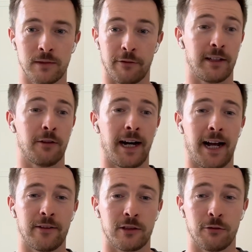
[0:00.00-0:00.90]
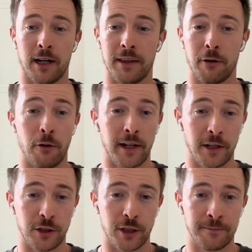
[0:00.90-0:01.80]
they figure out how to create their own
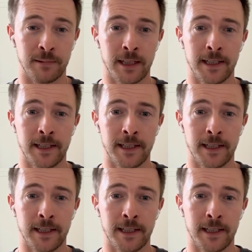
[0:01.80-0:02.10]
energy.